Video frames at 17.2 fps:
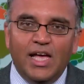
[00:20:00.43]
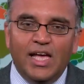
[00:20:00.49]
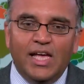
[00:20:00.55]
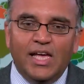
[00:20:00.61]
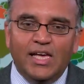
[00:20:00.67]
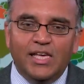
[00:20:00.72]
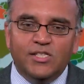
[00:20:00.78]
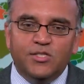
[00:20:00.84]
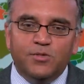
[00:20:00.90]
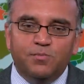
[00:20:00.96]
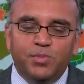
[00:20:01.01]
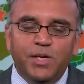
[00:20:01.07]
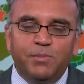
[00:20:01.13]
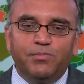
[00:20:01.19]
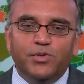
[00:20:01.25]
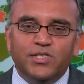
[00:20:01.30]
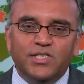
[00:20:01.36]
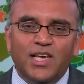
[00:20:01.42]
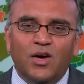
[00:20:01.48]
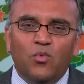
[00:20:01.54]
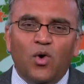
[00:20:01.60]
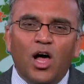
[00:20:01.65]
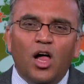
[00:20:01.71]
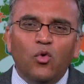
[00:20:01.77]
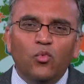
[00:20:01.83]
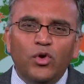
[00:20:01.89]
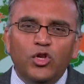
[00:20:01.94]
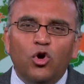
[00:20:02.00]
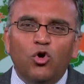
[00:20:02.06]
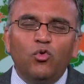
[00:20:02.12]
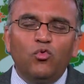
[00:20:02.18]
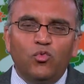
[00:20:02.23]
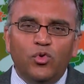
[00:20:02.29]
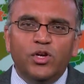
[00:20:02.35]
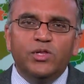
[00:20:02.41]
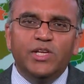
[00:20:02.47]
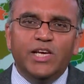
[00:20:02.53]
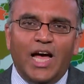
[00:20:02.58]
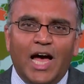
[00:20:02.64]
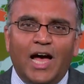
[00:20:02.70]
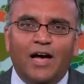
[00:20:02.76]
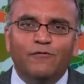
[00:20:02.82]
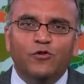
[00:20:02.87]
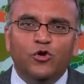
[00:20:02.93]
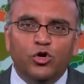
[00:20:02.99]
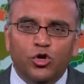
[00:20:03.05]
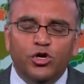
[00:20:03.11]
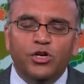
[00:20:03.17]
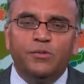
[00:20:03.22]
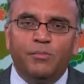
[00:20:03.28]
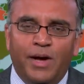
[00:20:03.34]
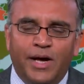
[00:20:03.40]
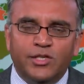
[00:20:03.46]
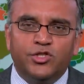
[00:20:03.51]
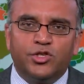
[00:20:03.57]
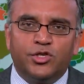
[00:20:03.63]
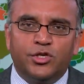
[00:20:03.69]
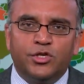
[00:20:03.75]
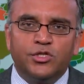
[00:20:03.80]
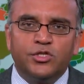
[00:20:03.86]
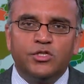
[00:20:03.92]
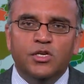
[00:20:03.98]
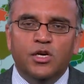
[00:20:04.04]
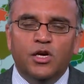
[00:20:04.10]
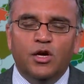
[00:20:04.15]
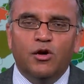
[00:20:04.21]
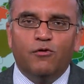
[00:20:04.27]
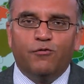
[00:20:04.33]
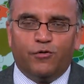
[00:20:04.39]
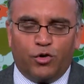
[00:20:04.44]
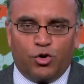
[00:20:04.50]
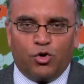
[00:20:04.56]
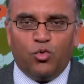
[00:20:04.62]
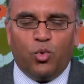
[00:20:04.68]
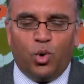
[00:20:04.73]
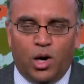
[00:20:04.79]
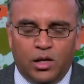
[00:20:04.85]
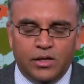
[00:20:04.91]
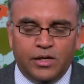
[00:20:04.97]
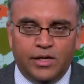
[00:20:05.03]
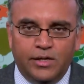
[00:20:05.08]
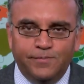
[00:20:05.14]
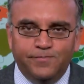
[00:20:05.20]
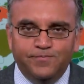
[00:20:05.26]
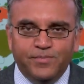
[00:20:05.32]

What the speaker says: is people say, well, we don't really have good measures for quality.